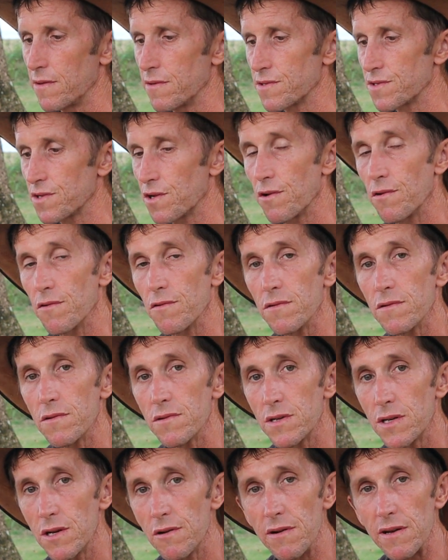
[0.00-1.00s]
So
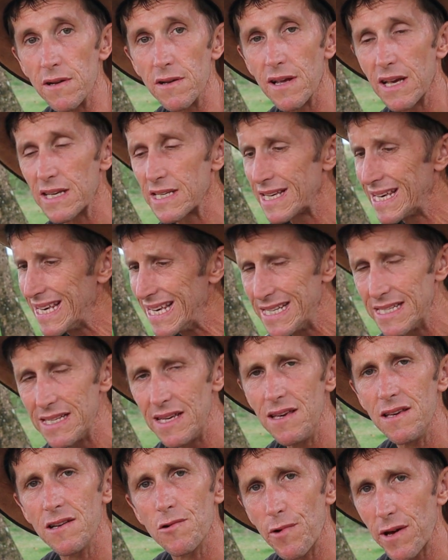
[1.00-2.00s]
do it. It's
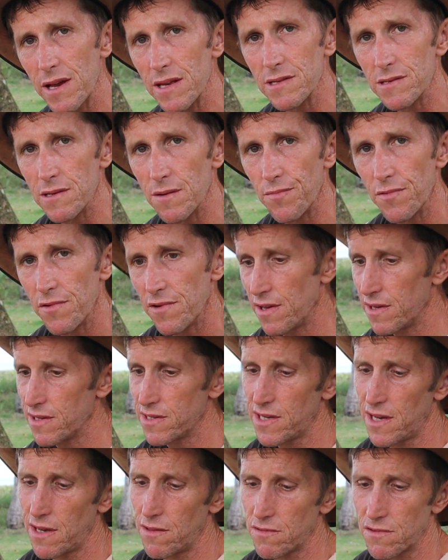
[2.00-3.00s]
easy, quick and simple. You can
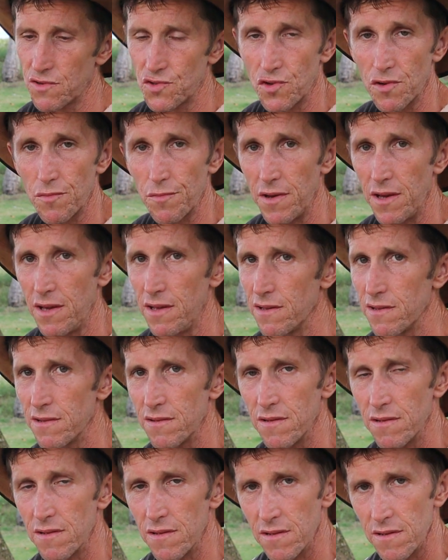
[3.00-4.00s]
see how long it took me.
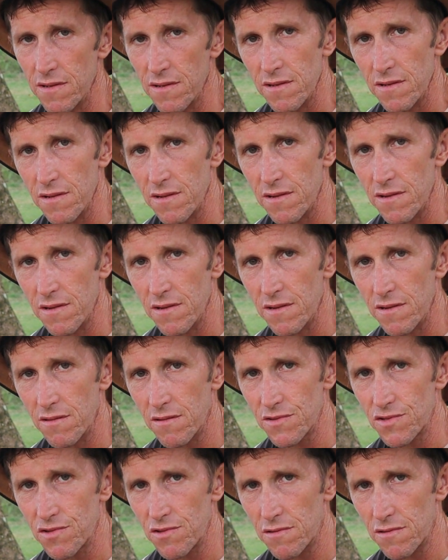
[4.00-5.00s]

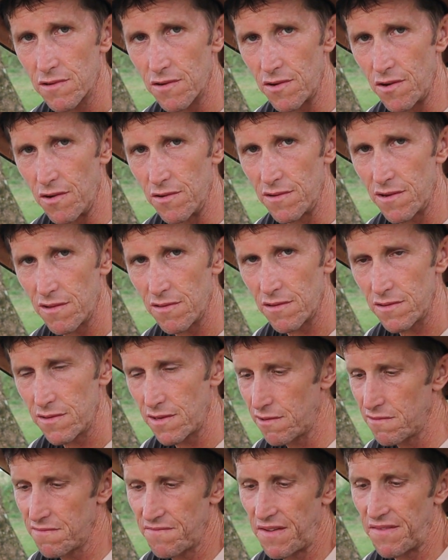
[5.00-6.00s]
Not too long
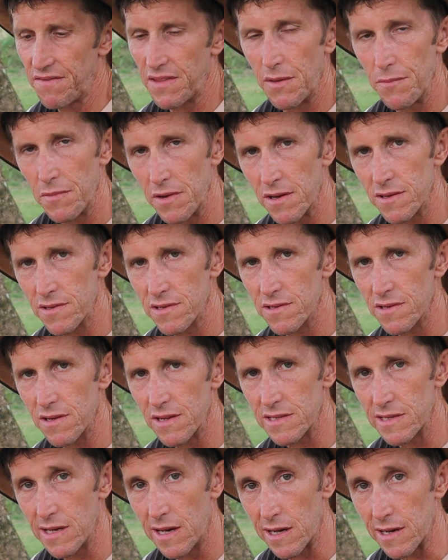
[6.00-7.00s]
ago, 15 minutes,
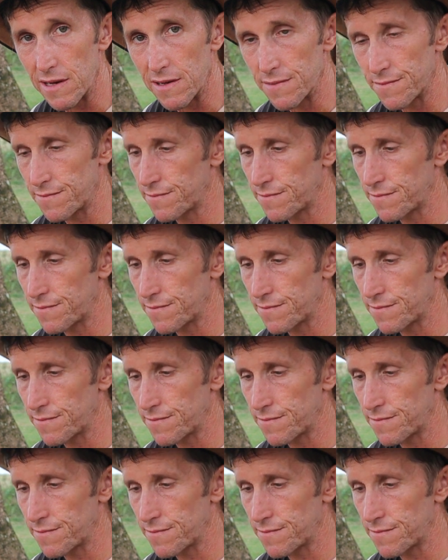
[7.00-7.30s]
it's done.